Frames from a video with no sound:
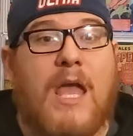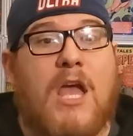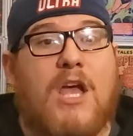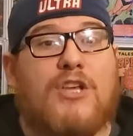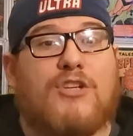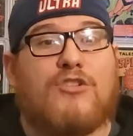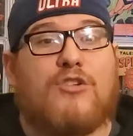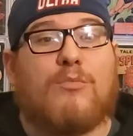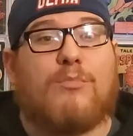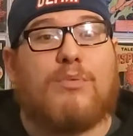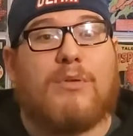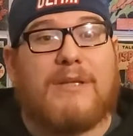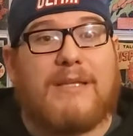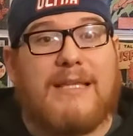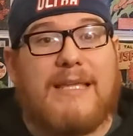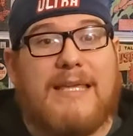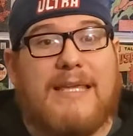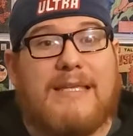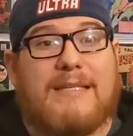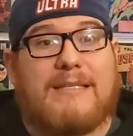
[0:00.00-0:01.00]
So
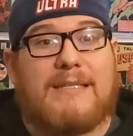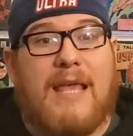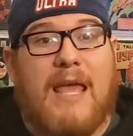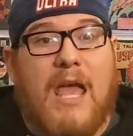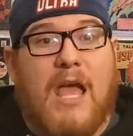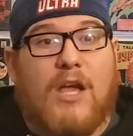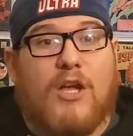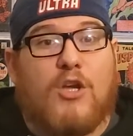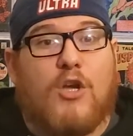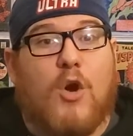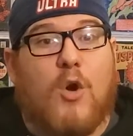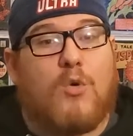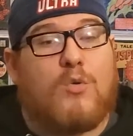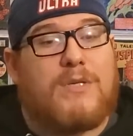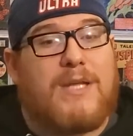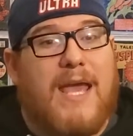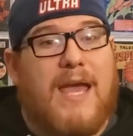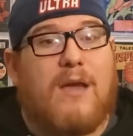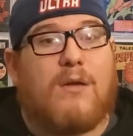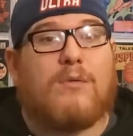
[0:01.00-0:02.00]
please go
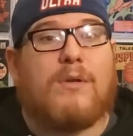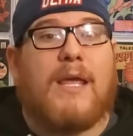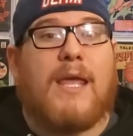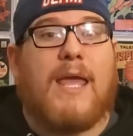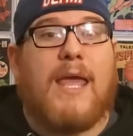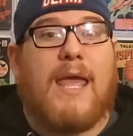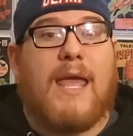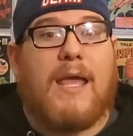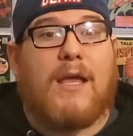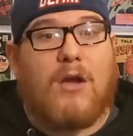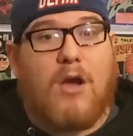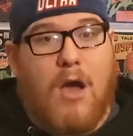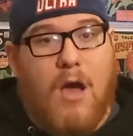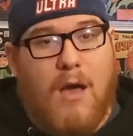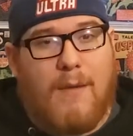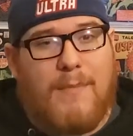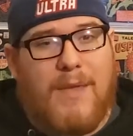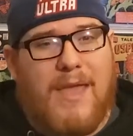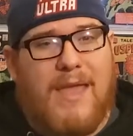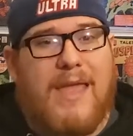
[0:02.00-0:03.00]
down,
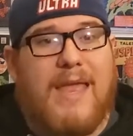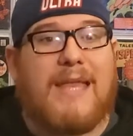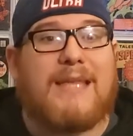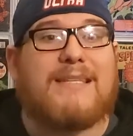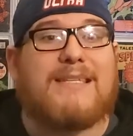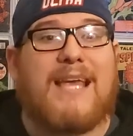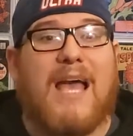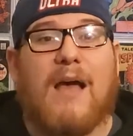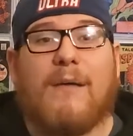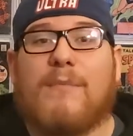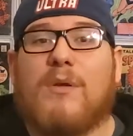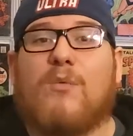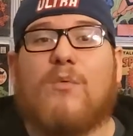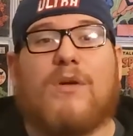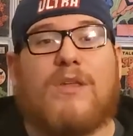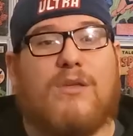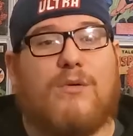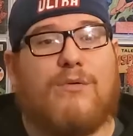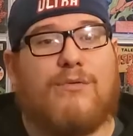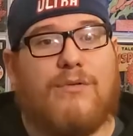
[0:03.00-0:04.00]
comment, and tell me
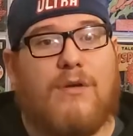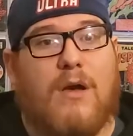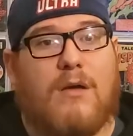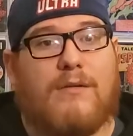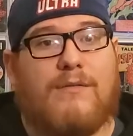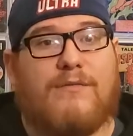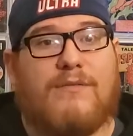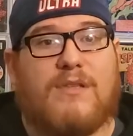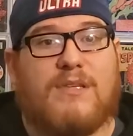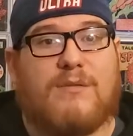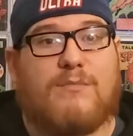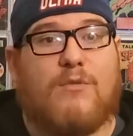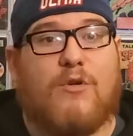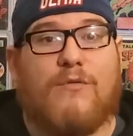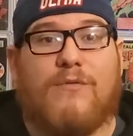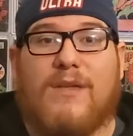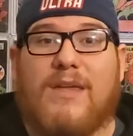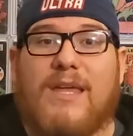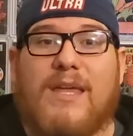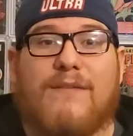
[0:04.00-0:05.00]
what you thought of this
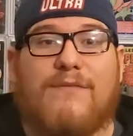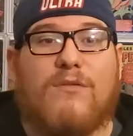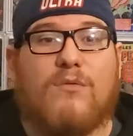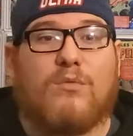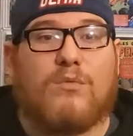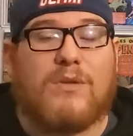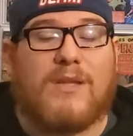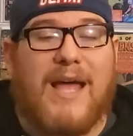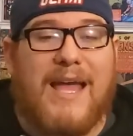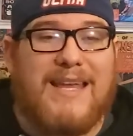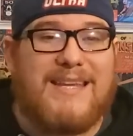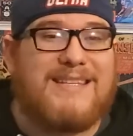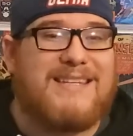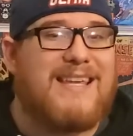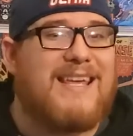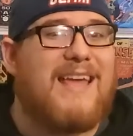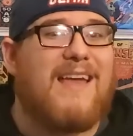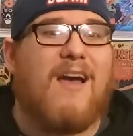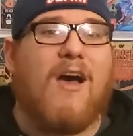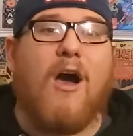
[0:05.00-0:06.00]
movie. If you liked
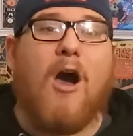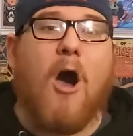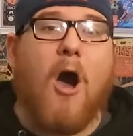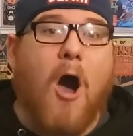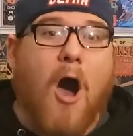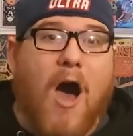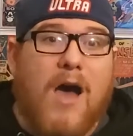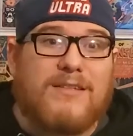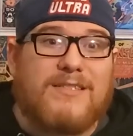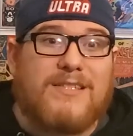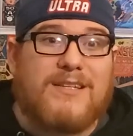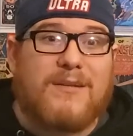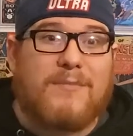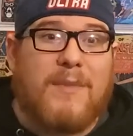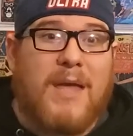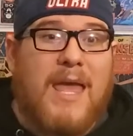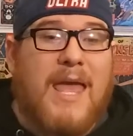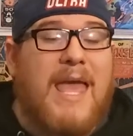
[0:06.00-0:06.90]
it, awesome.